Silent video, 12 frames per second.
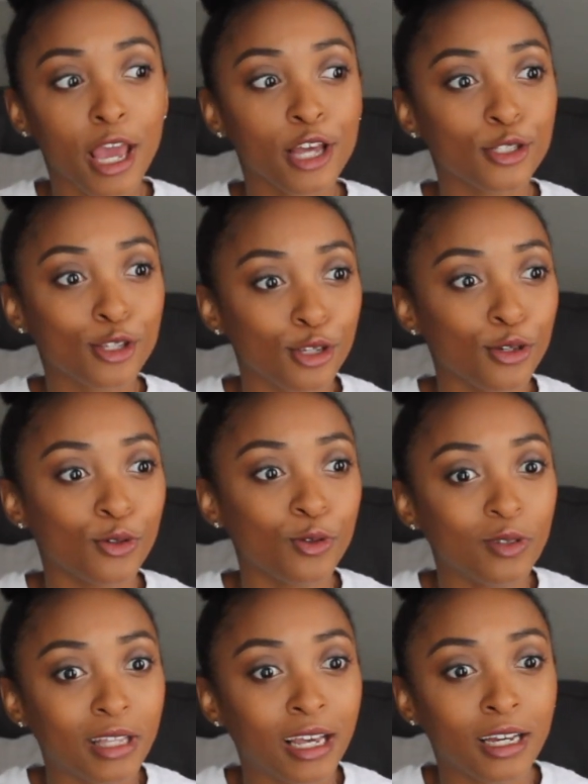And two,
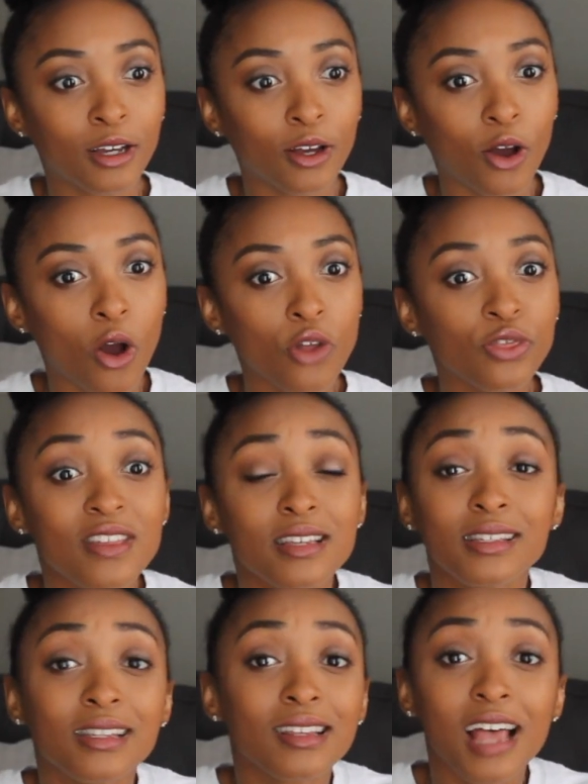like,
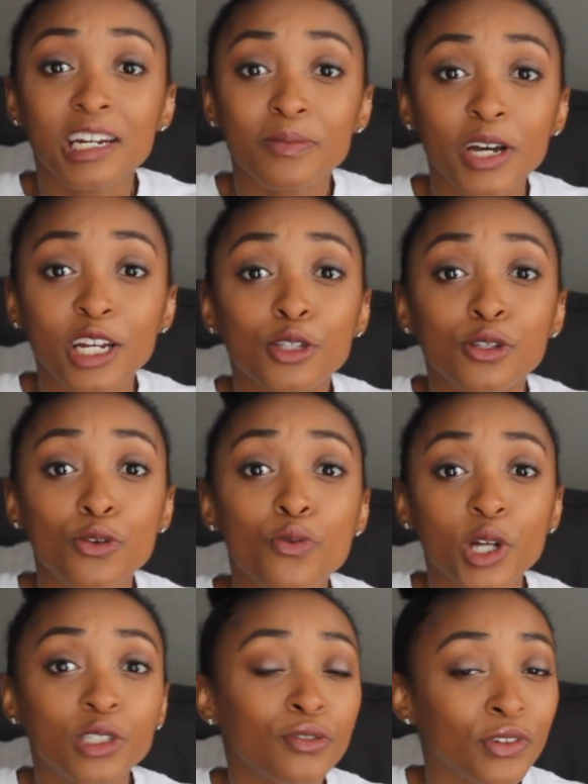this is a lot of money,
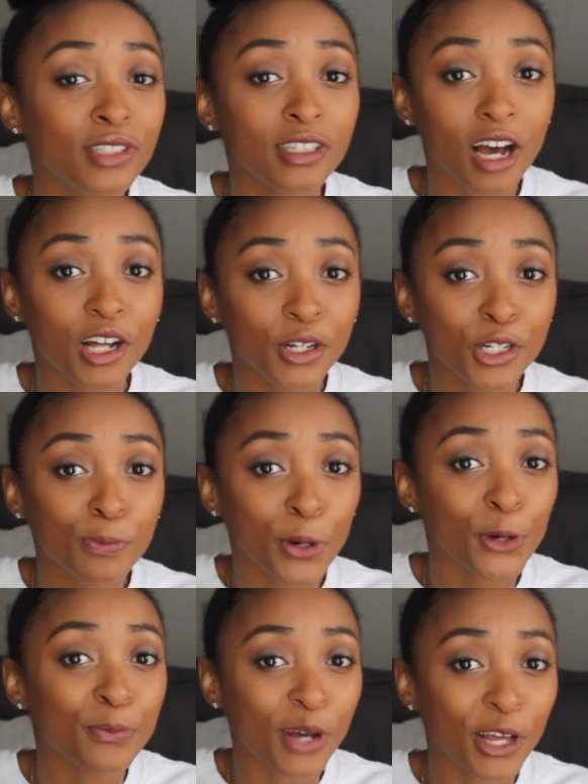$250
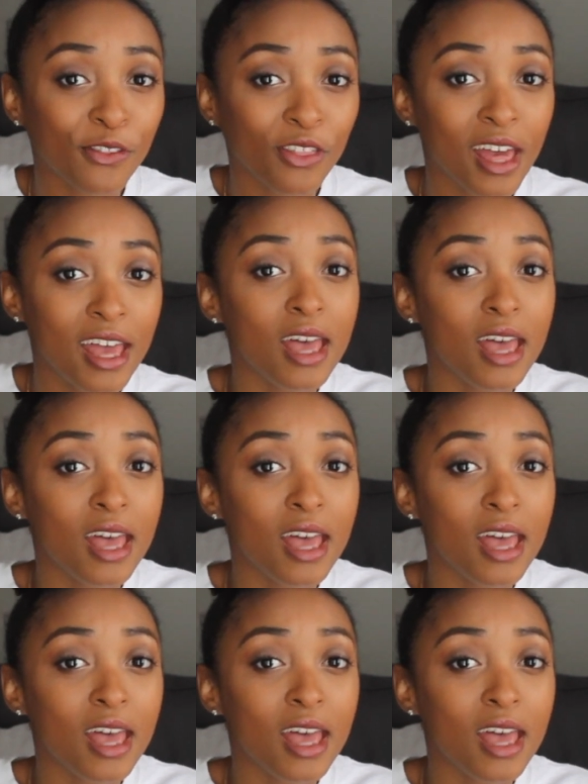per month.